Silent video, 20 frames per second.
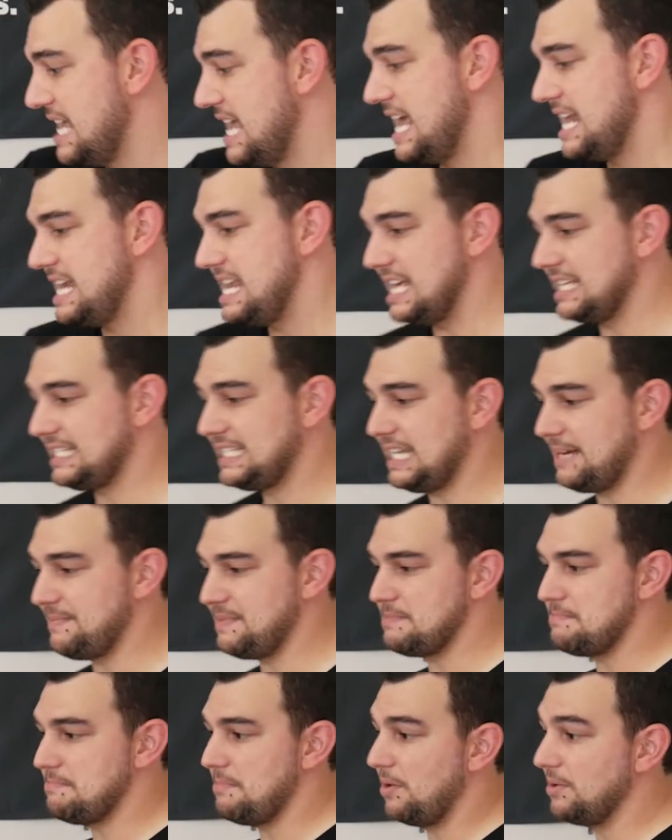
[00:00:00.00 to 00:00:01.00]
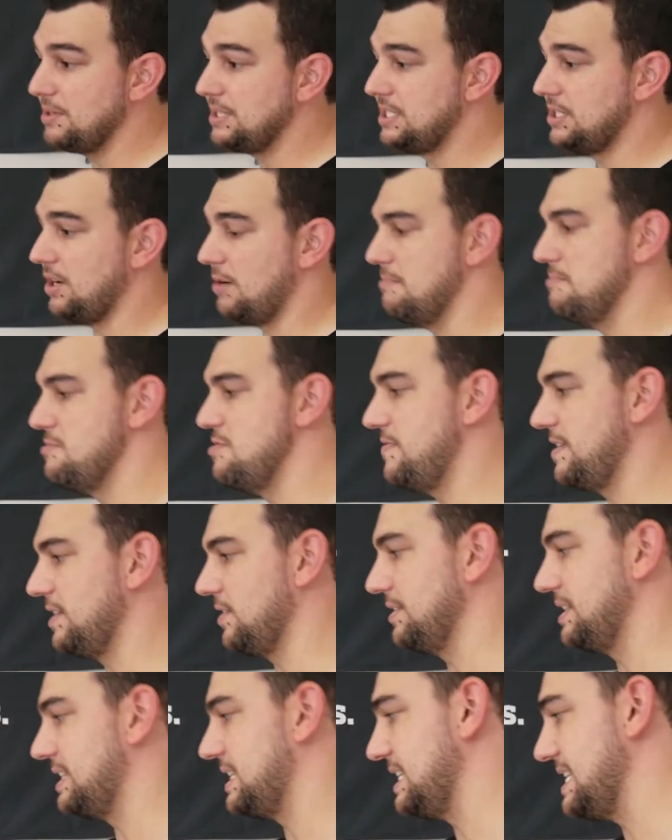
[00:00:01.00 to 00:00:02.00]
Now, some of the mods, moving
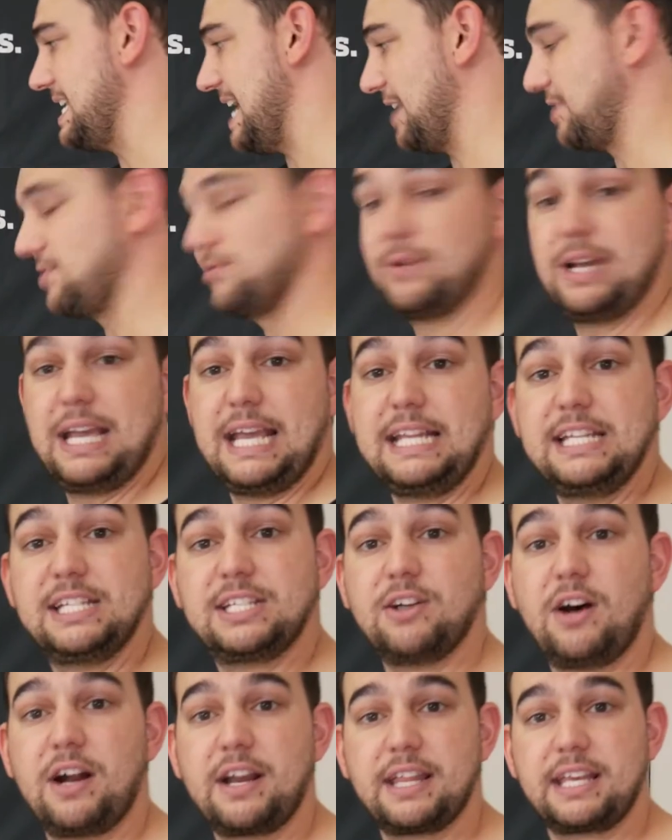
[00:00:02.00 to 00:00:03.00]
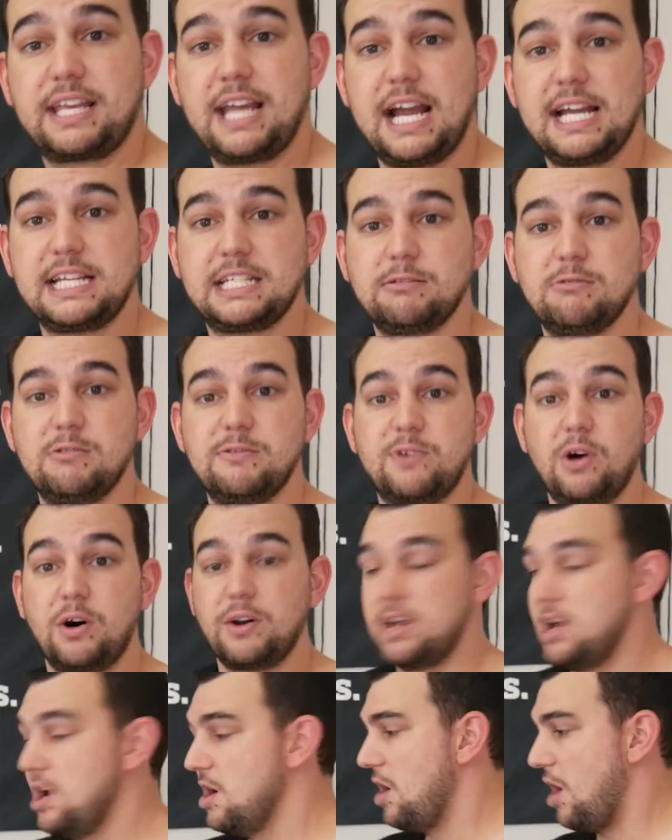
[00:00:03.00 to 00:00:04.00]
on to the actual inside of the case that we've got,
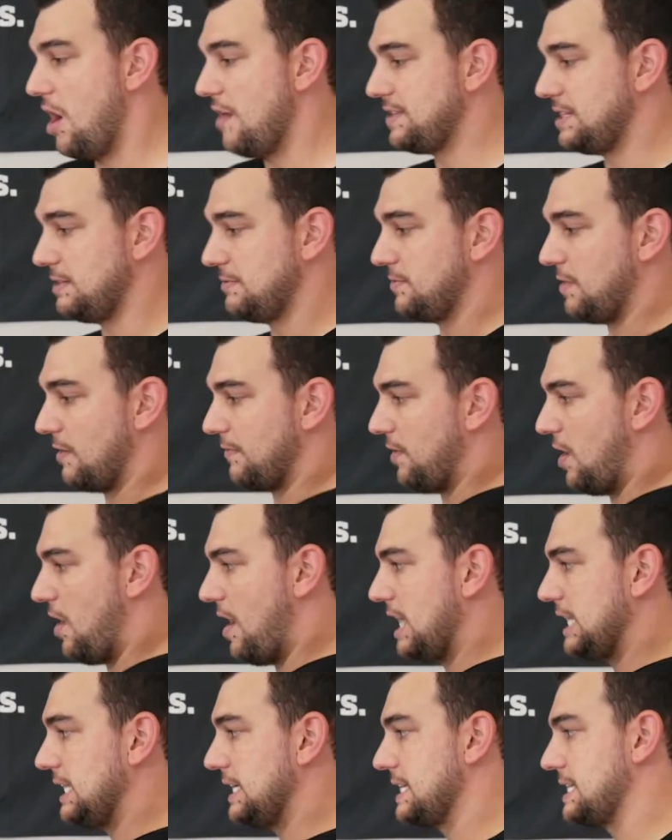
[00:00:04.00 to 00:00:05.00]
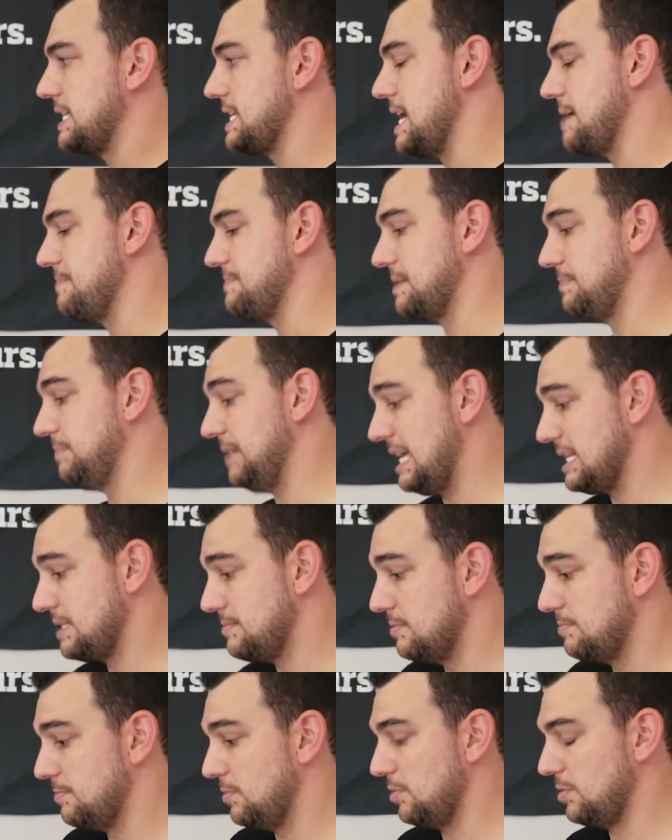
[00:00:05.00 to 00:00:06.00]
obviously I've highlighted the
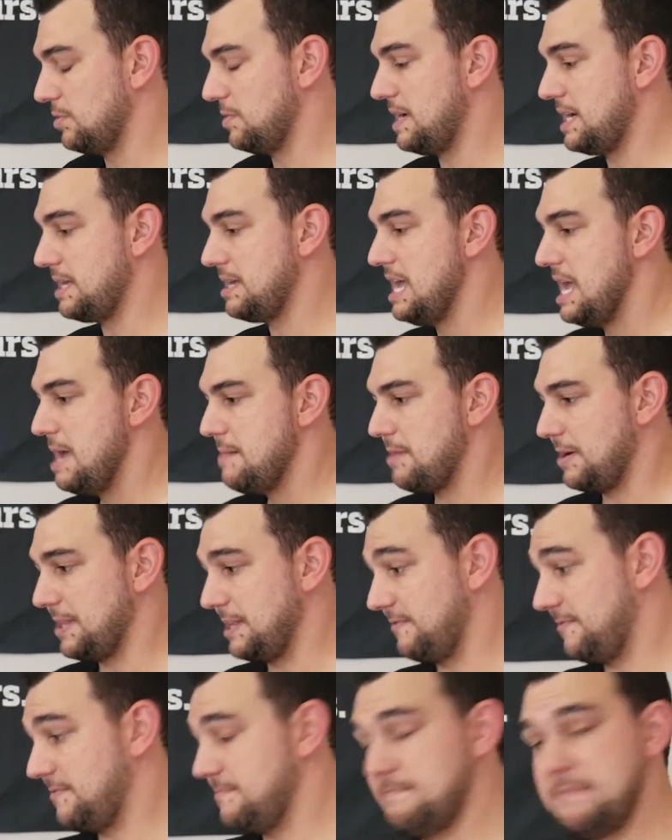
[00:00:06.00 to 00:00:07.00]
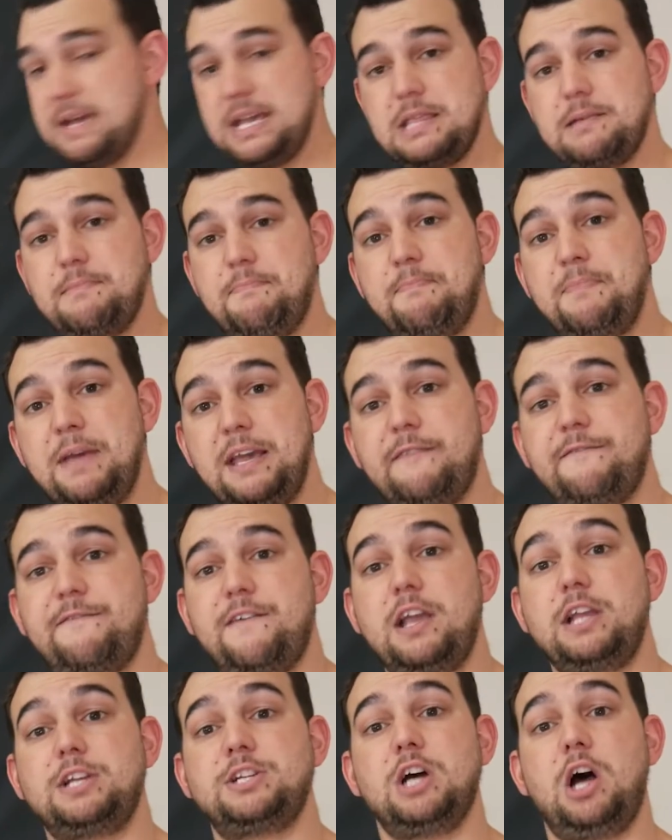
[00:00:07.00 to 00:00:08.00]
plasma ball already, but I think for me the big
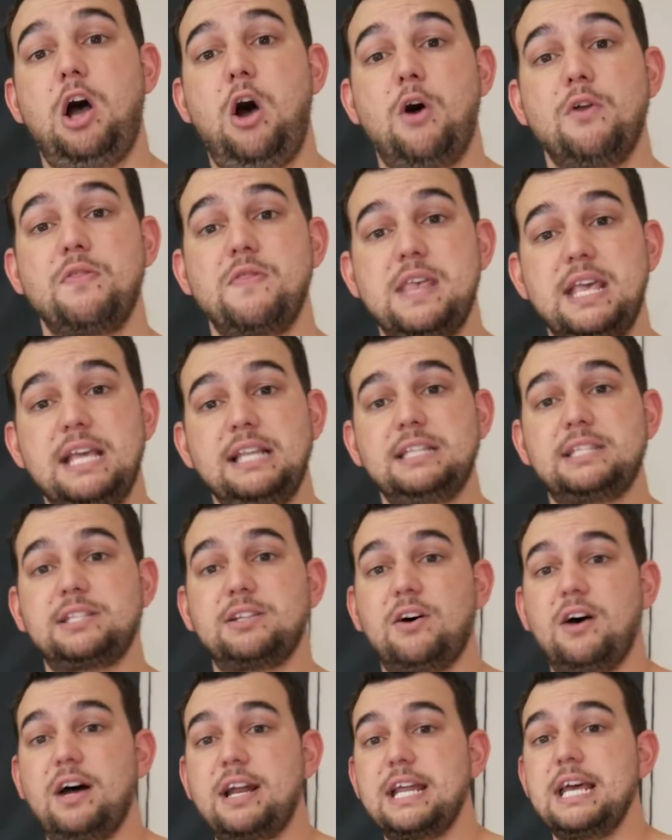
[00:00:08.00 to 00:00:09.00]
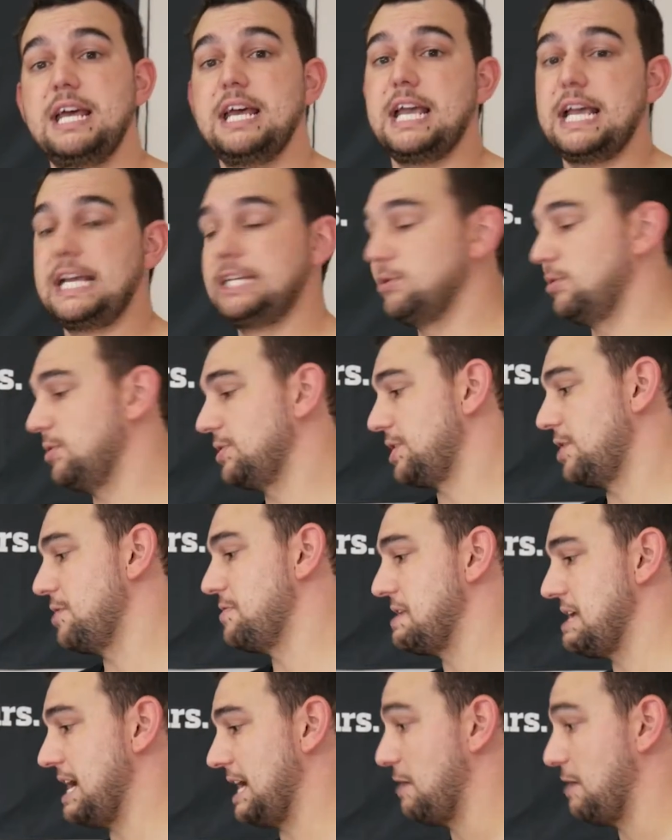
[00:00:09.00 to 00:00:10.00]
feature on the inside is also the